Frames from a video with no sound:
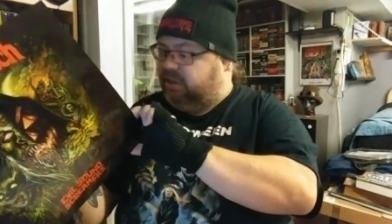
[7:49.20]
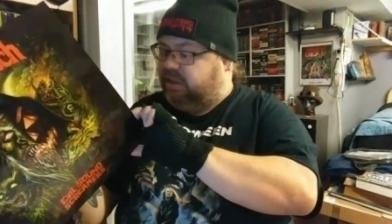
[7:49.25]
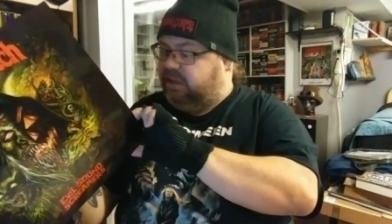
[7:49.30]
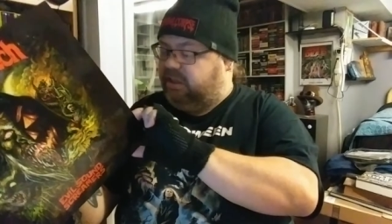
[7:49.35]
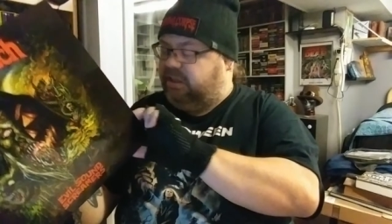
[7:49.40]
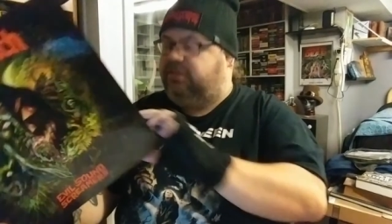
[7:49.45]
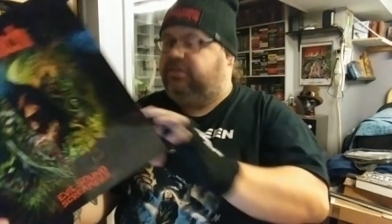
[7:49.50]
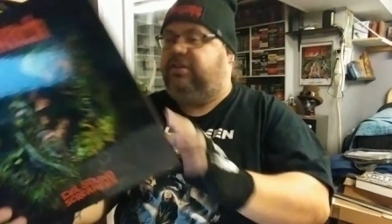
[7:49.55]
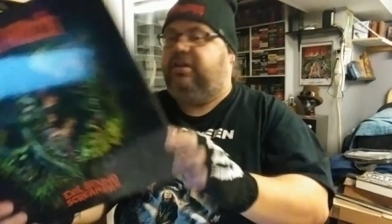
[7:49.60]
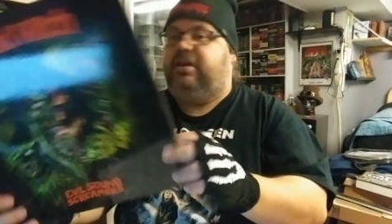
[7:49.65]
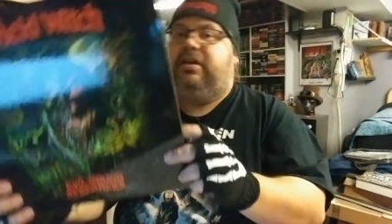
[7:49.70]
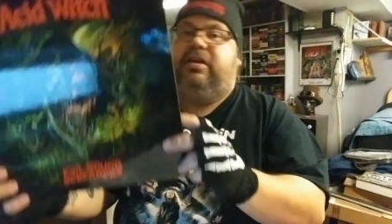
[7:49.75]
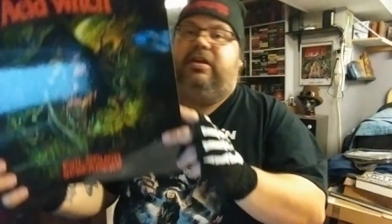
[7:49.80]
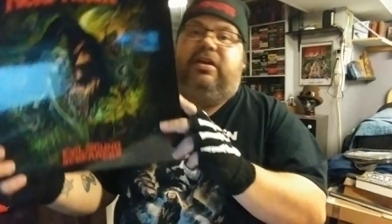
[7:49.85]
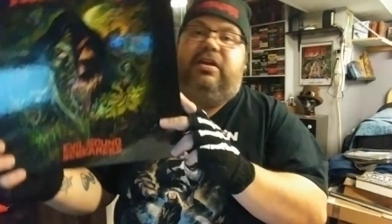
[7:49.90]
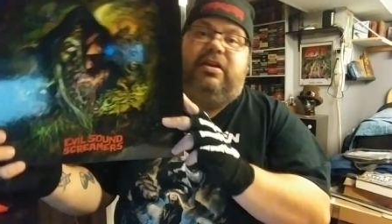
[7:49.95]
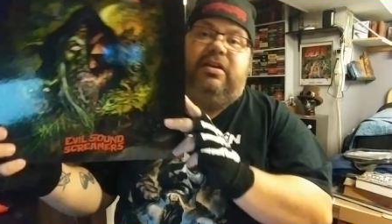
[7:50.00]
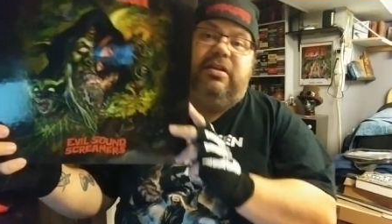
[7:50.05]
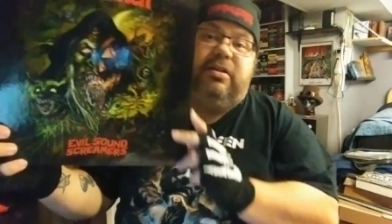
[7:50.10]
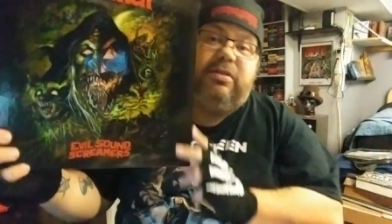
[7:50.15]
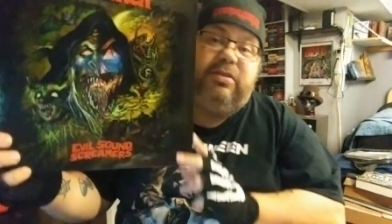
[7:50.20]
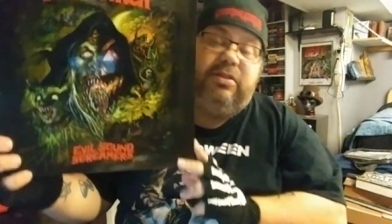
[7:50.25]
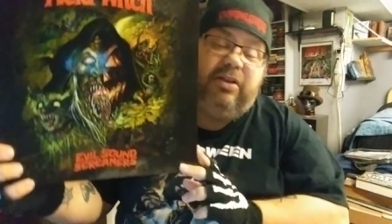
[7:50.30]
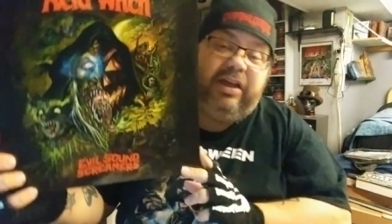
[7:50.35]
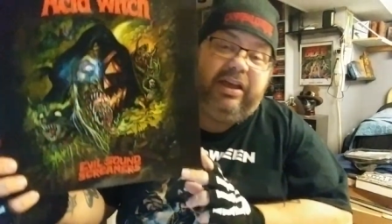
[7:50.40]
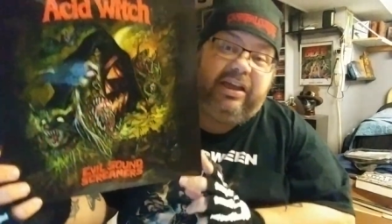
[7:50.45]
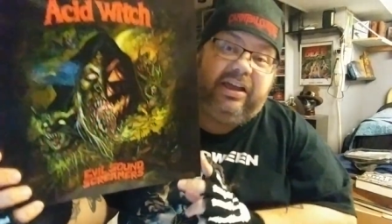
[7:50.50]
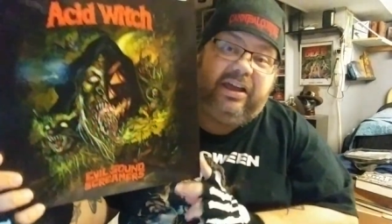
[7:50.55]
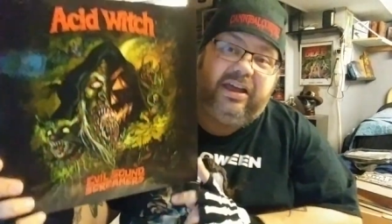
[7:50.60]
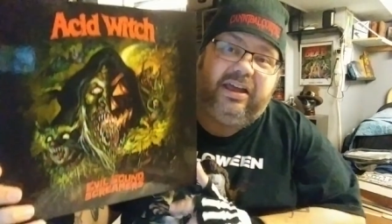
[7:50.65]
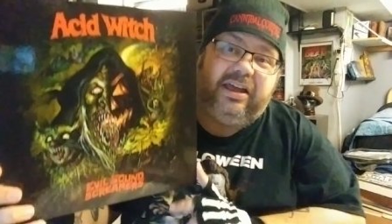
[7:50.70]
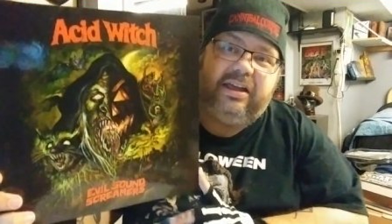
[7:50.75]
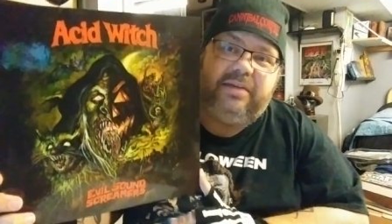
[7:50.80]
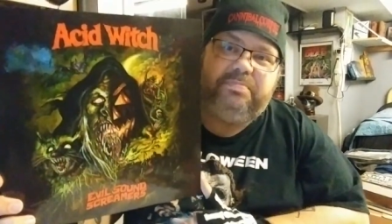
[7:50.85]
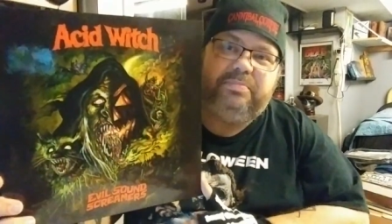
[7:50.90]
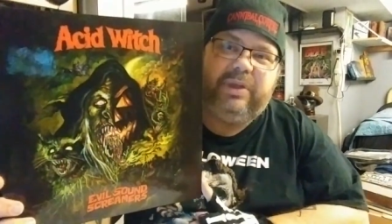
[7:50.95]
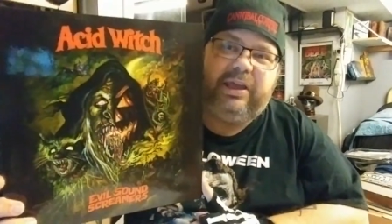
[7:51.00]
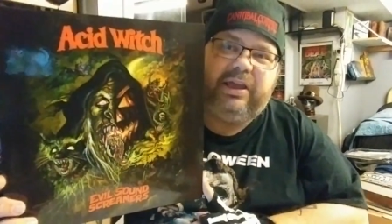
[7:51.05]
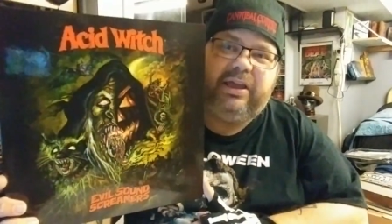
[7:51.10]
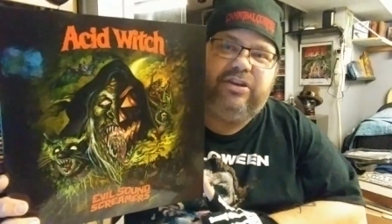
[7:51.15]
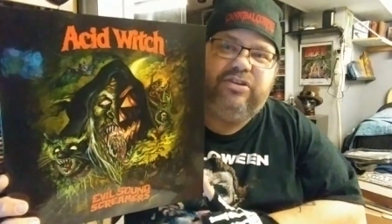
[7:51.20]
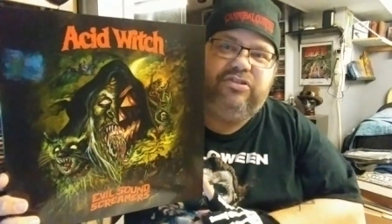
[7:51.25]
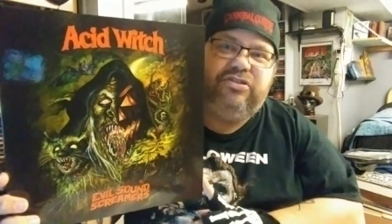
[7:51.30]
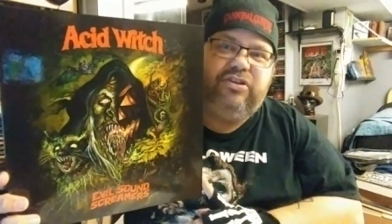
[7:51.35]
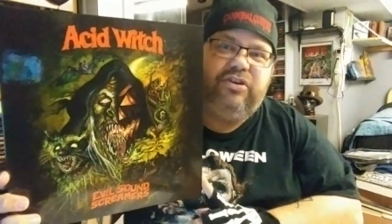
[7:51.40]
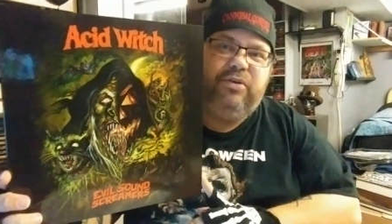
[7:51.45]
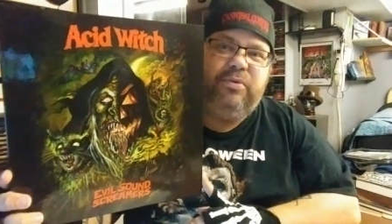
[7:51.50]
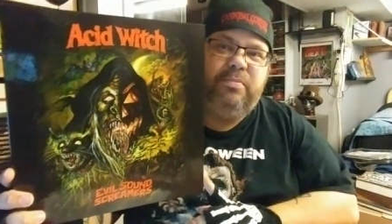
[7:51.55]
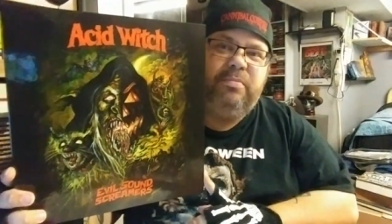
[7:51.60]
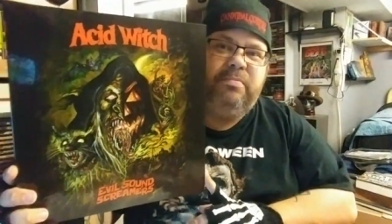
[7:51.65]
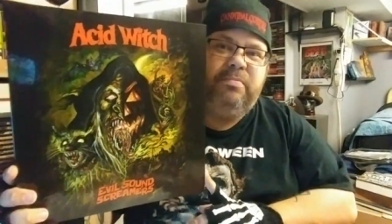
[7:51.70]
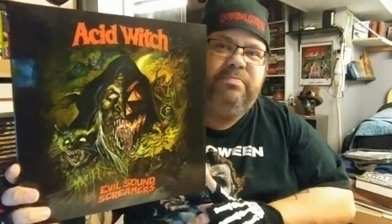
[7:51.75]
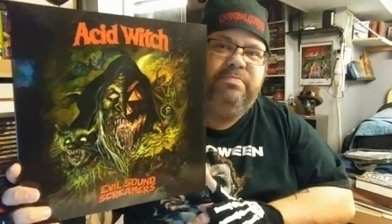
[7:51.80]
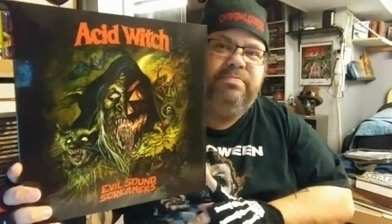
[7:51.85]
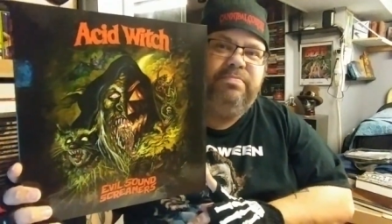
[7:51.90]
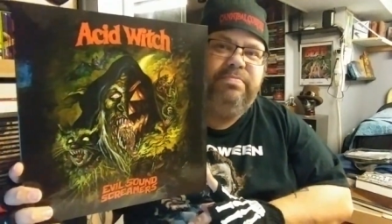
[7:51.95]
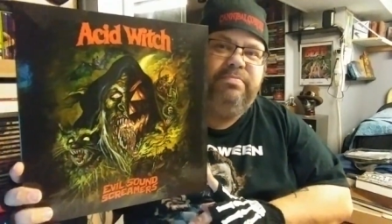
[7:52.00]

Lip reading: else? Yeah. They're like a doom